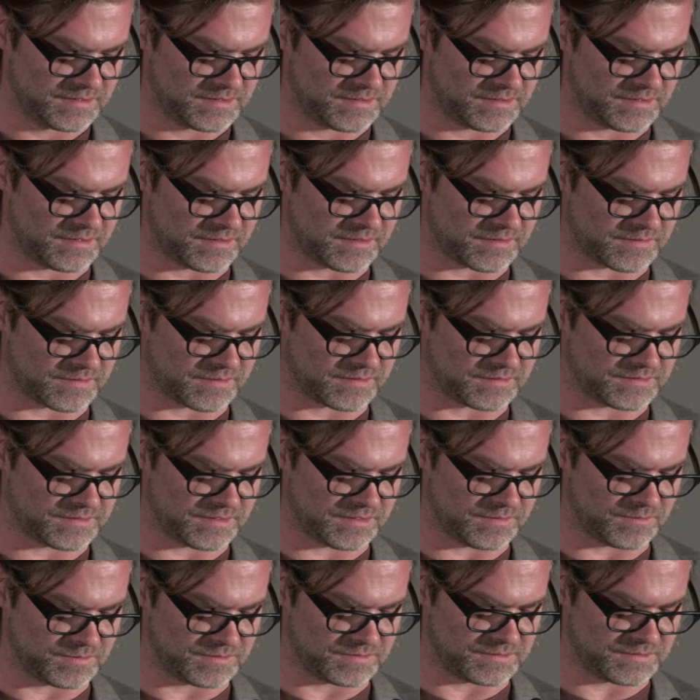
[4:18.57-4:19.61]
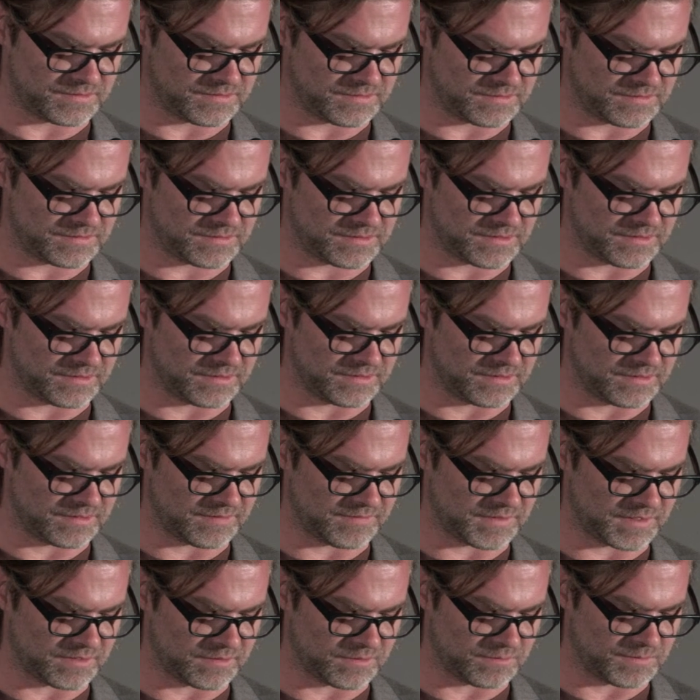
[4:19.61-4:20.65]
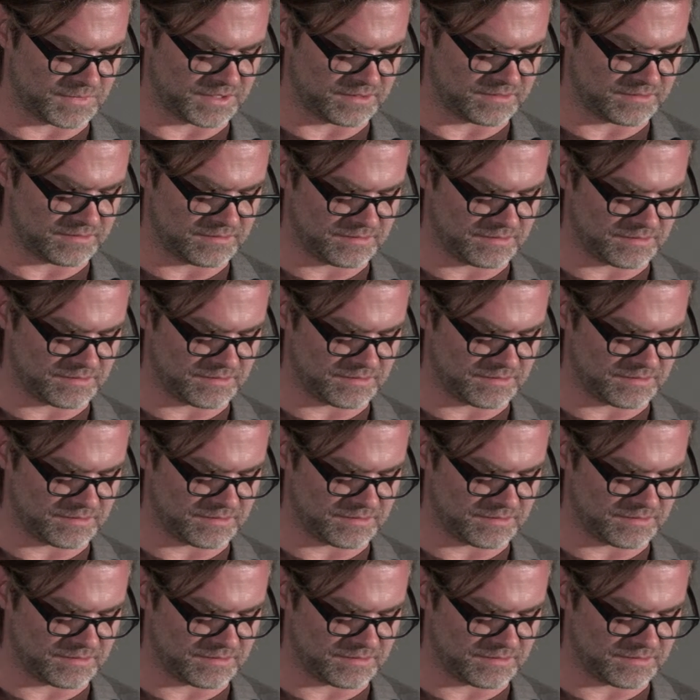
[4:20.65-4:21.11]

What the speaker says: The RRT was still in development.